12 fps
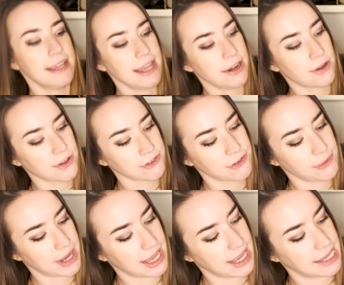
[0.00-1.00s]
It also
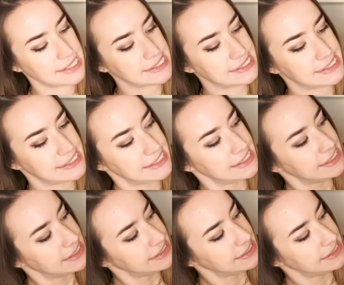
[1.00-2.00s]
has
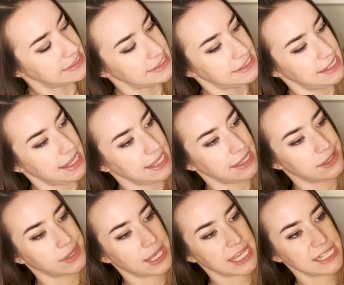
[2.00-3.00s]
a
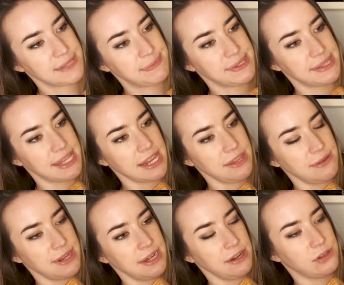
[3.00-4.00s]
clasp that you
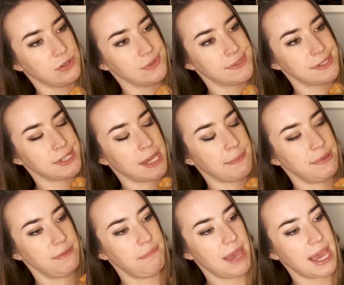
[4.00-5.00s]
can close the top of
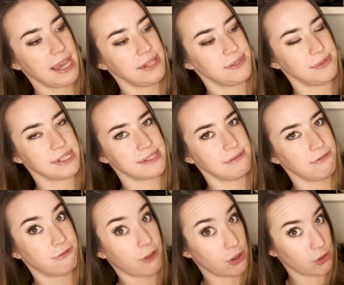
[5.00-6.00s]
the bag so it doesn't
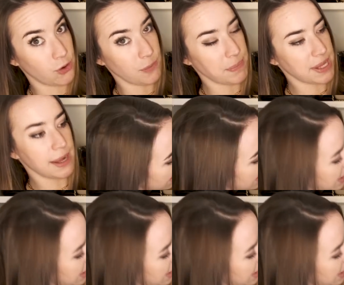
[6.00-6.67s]
fall open.